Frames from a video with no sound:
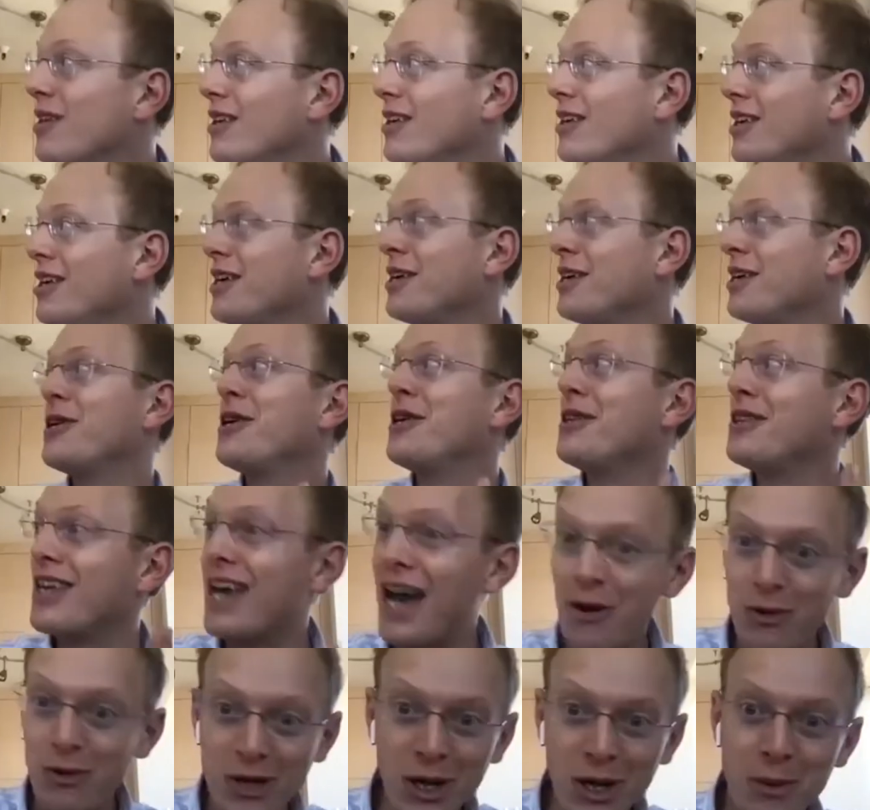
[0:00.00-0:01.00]
in the
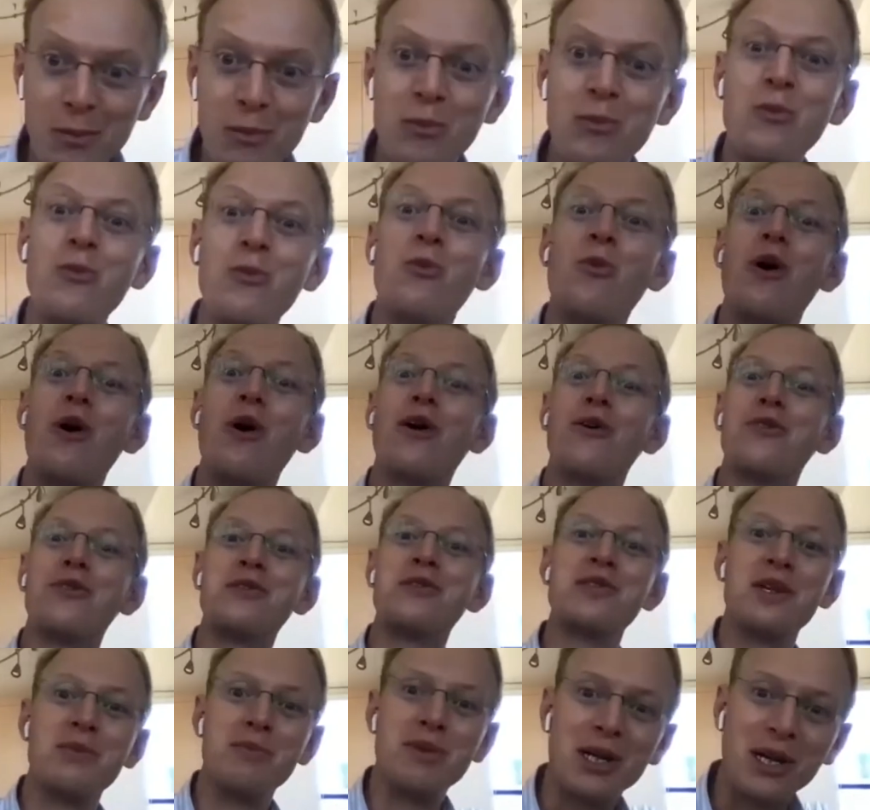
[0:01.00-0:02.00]
outcome where this
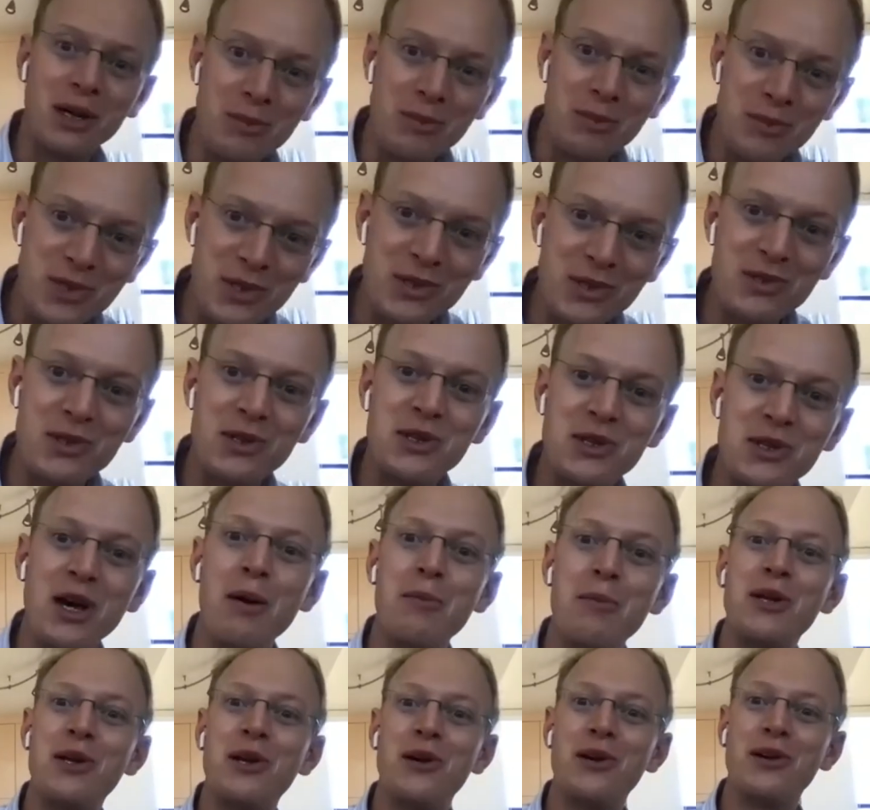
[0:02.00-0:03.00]
thing becomes the
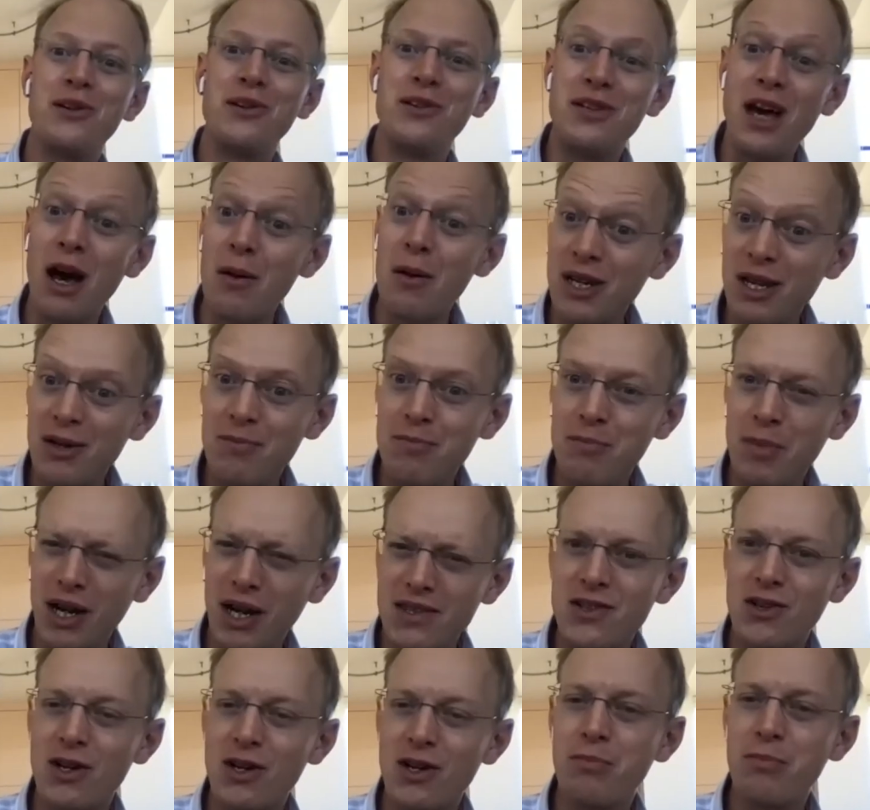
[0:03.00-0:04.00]
dominant
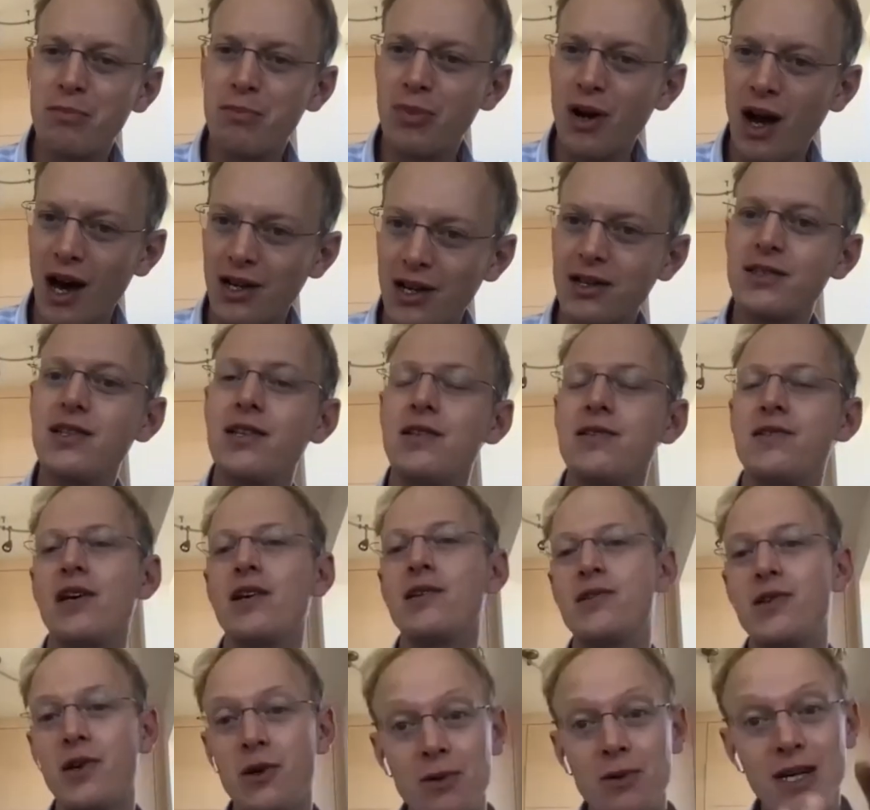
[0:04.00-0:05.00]
monetary product.
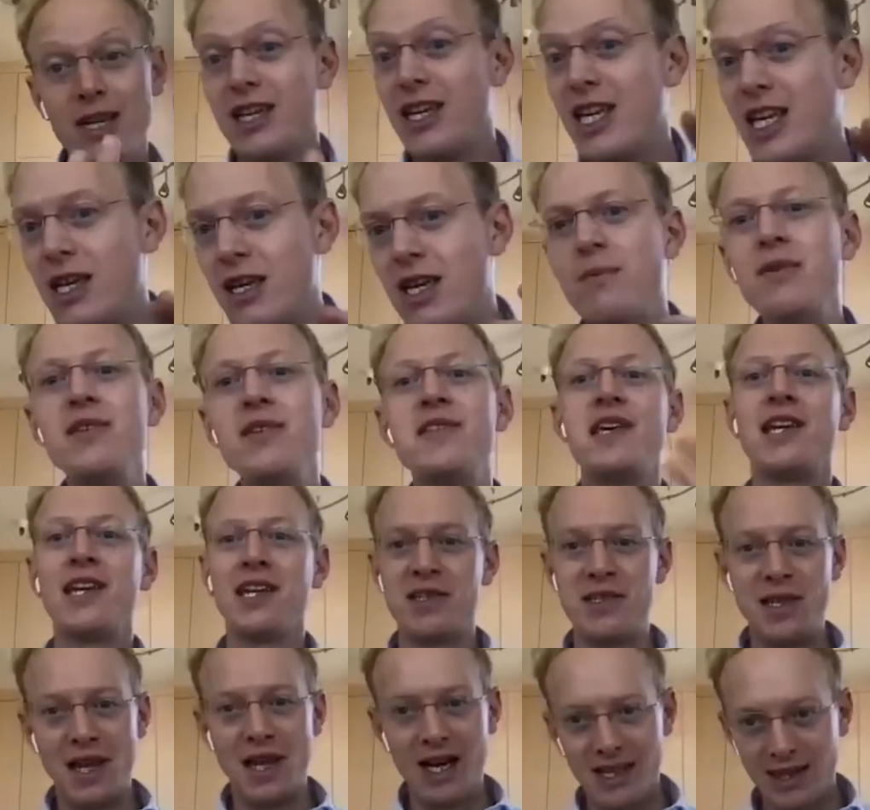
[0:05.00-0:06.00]
And so even setting
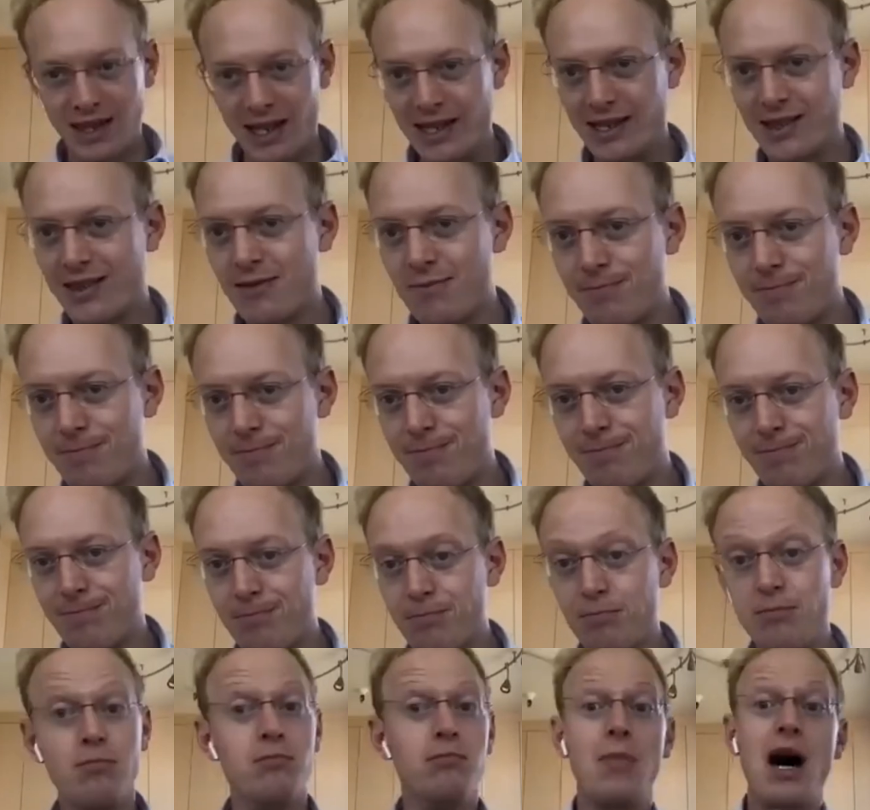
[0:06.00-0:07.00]
aside like
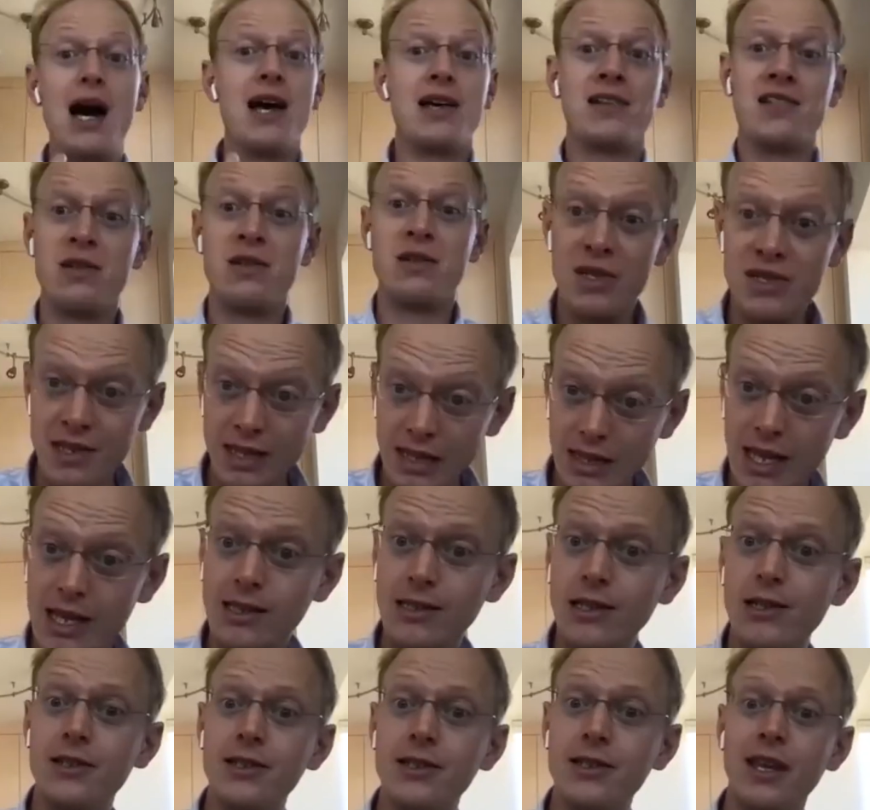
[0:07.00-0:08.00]
my estimates of the
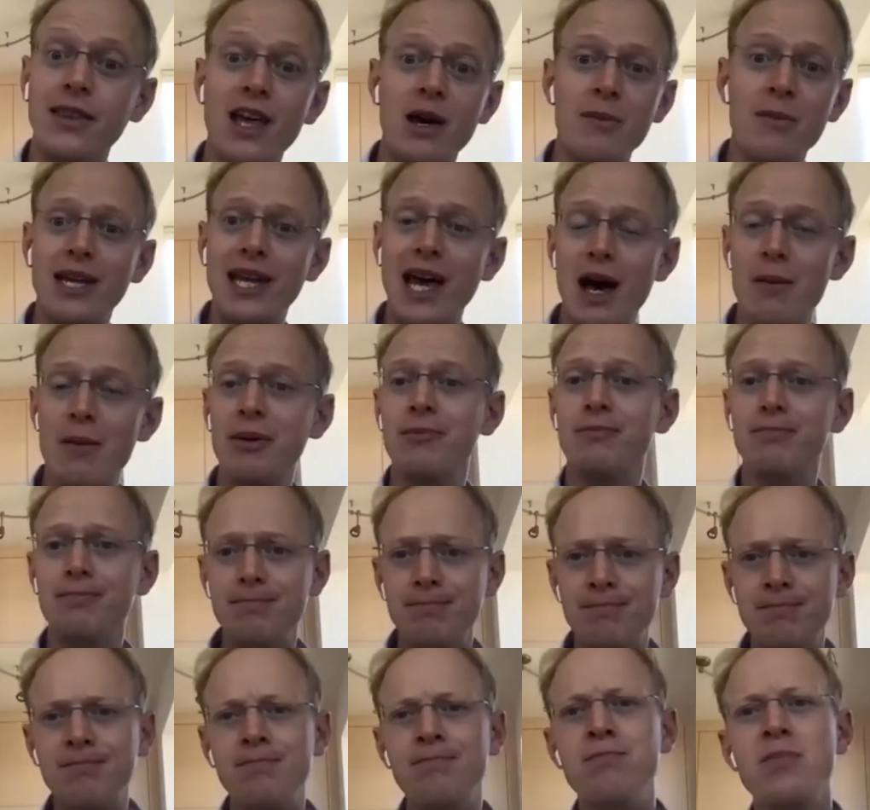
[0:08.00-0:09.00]
likelihood that might happen,
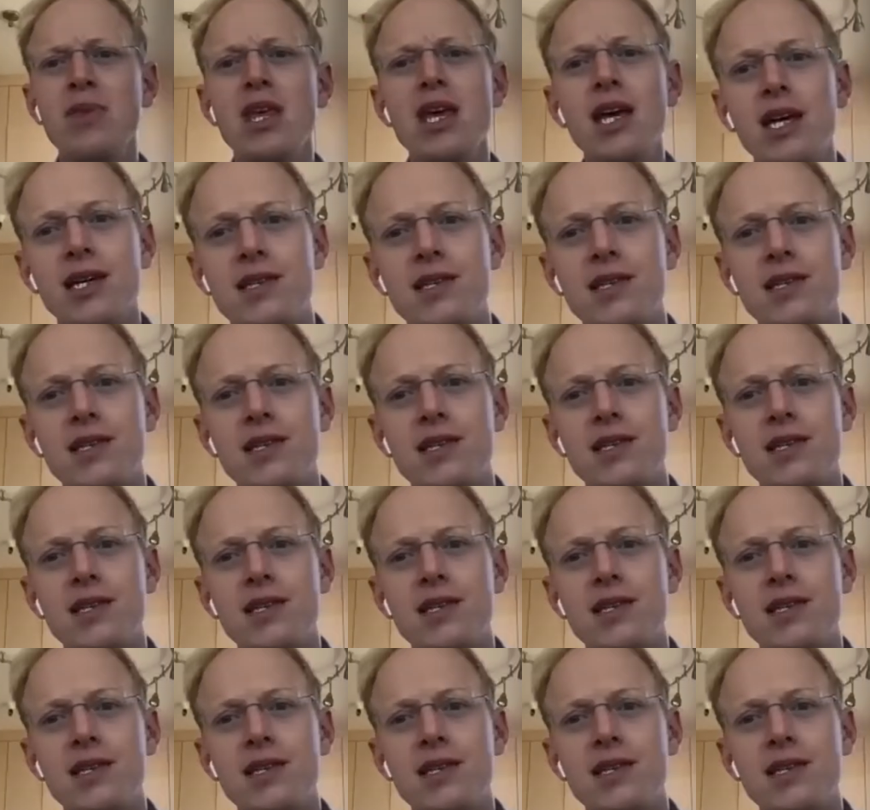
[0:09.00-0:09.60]
it seems